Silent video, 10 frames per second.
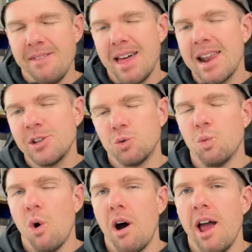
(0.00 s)
And that is
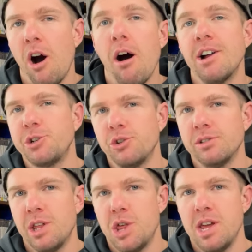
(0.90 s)
why I
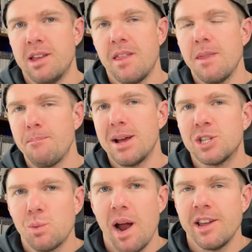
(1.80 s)
truly think that the
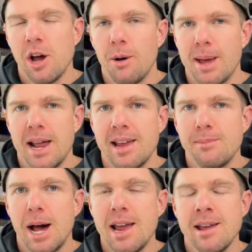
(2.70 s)
best way to go about
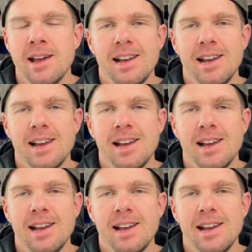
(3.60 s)
eBay